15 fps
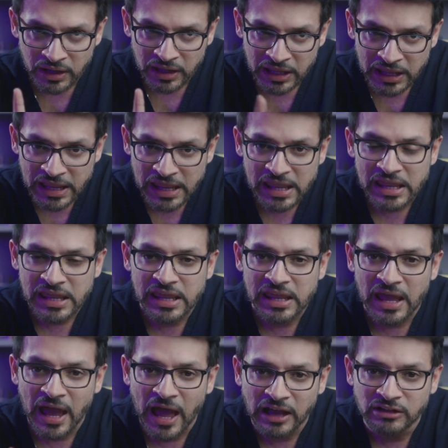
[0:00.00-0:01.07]
He
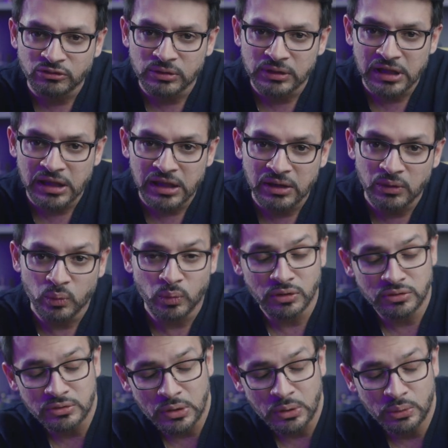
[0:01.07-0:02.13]
actually
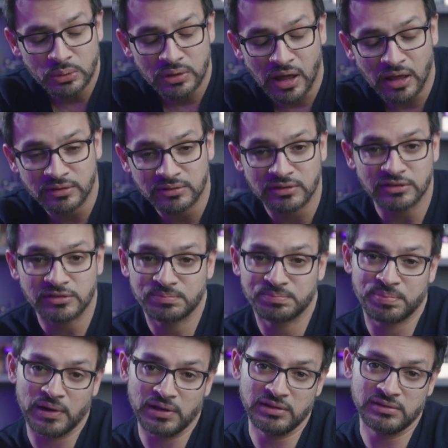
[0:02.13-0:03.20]
was known as the
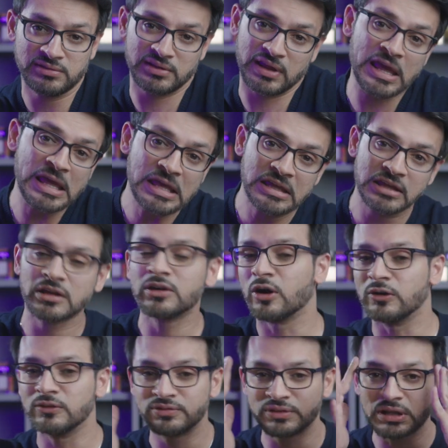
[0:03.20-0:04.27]
spice king
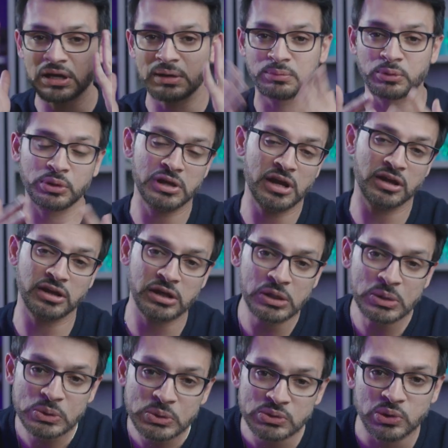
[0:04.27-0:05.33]
of Singapore. He had a
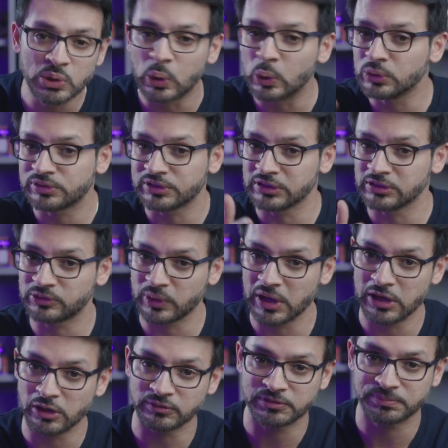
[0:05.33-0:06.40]
huge wholesale
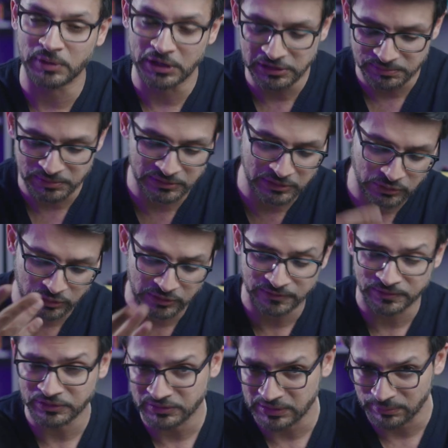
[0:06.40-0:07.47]
trading of spice business. So the
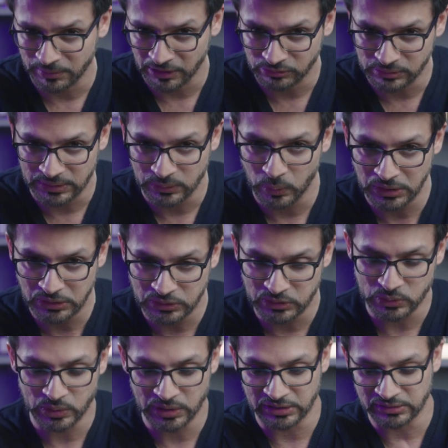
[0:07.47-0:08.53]
first time I actually went
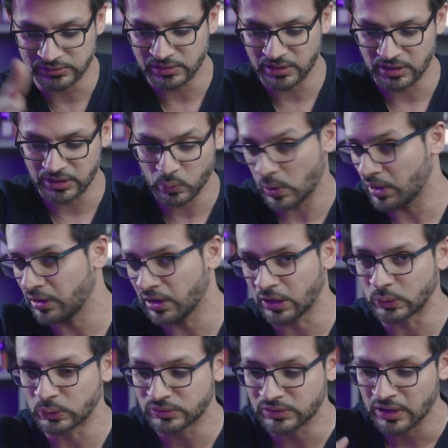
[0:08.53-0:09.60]
to his
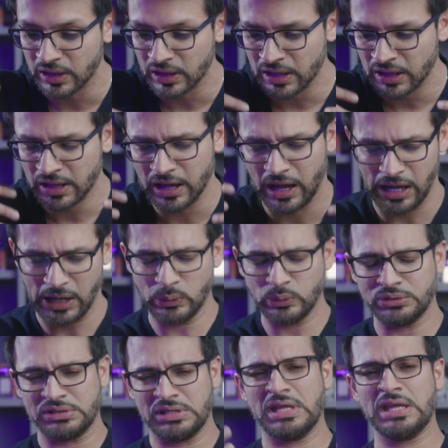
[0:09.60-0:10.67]
warehouse, I
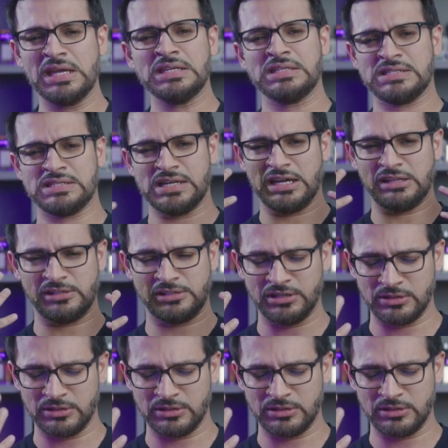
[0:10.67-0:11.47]
was hit. I still